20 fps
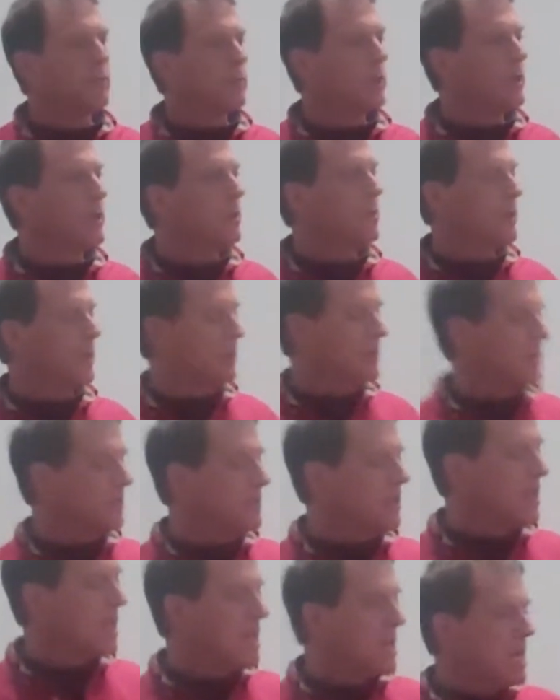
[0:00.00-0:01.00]
want to hear about
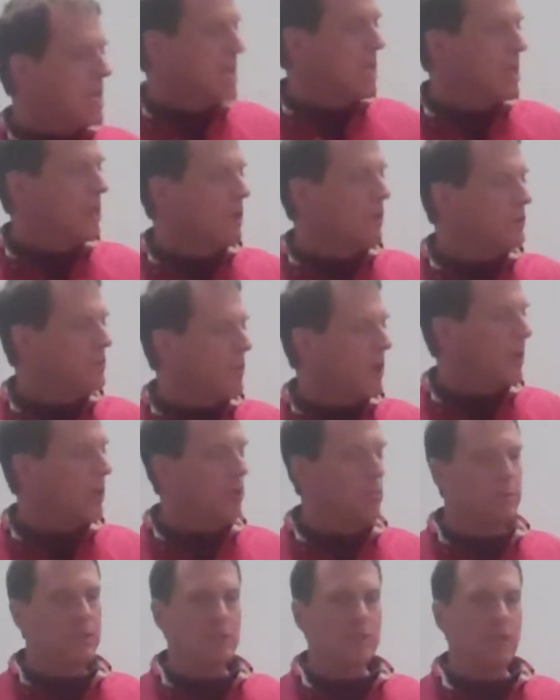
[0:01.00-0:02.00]
this, those
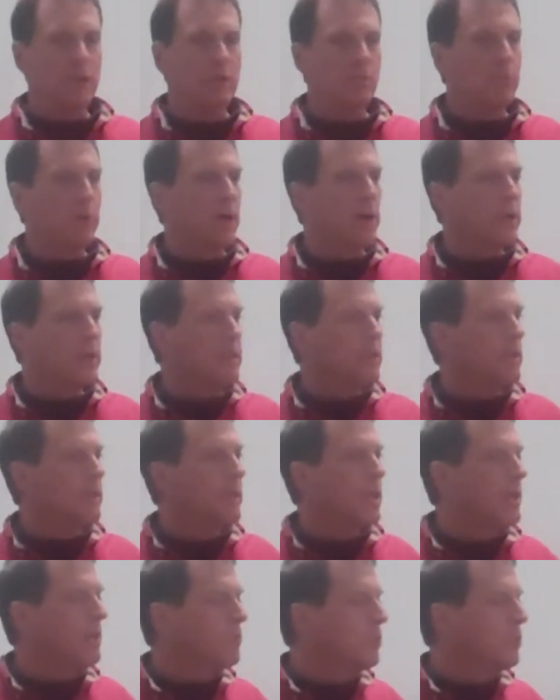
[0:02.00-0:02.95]
microbes inside the body, they